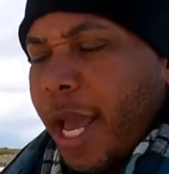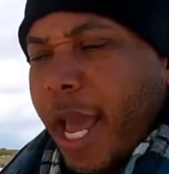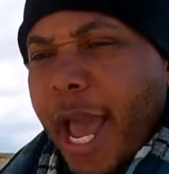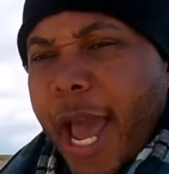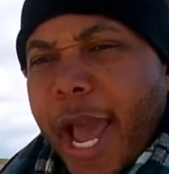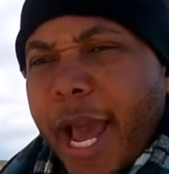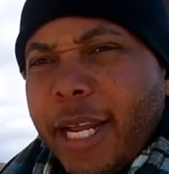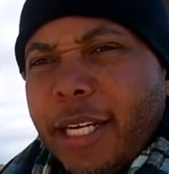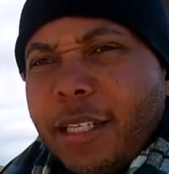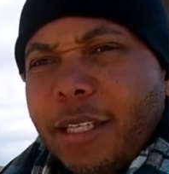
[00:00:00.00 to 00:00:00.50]

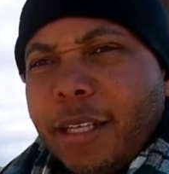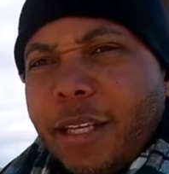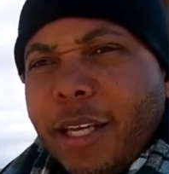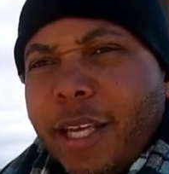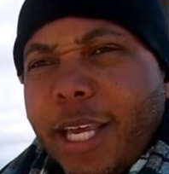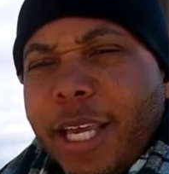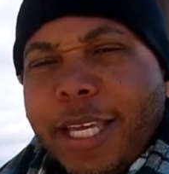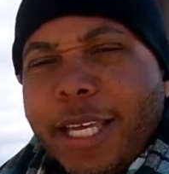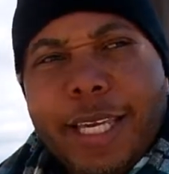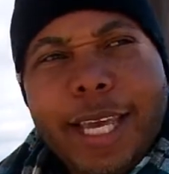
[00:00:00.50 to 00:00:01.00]
and
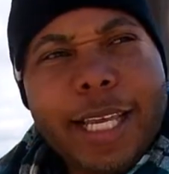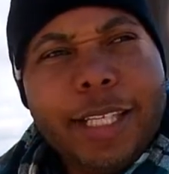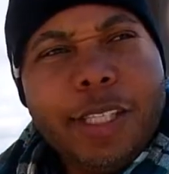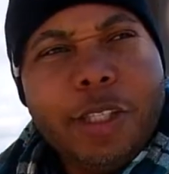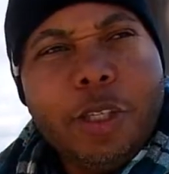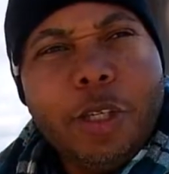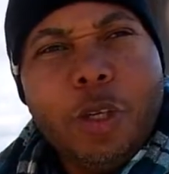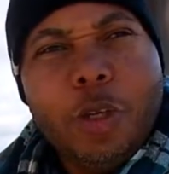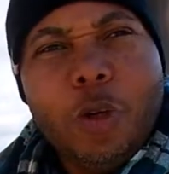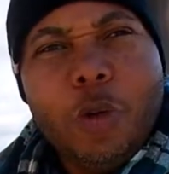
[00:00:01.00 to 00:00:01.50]
it
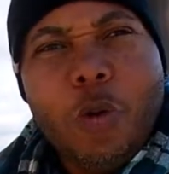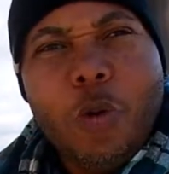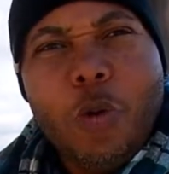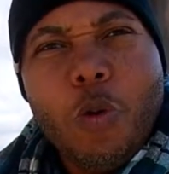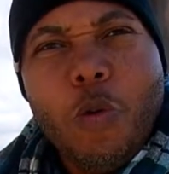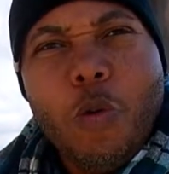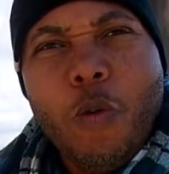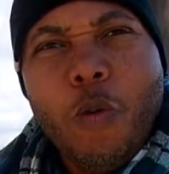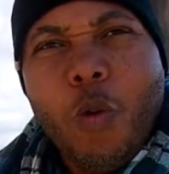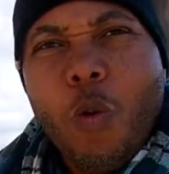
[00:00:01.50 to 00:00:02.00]
gets
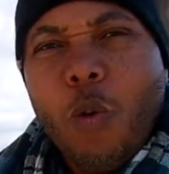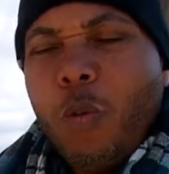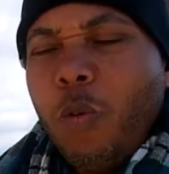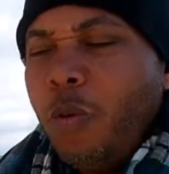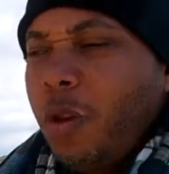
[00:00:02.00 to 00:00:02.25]
to